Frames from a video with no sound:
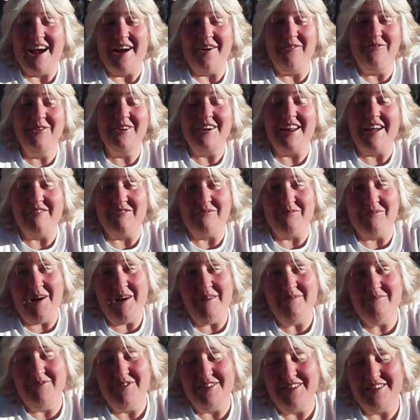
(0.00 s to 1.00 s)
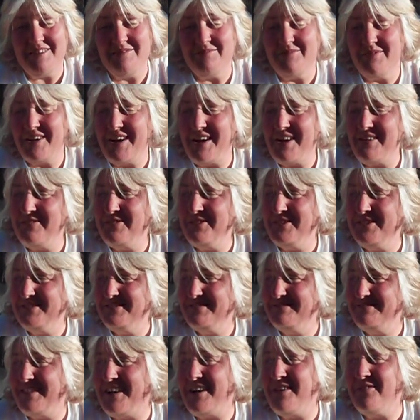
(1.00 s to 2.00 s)
I wouldn't have a problem with it, but I would
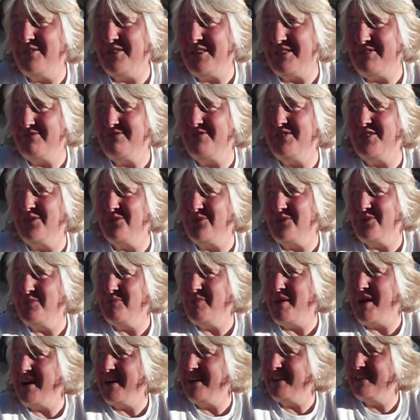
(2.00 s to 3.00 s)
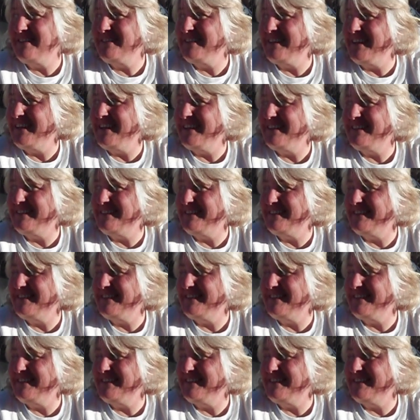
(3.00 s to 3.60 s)
feel real bad that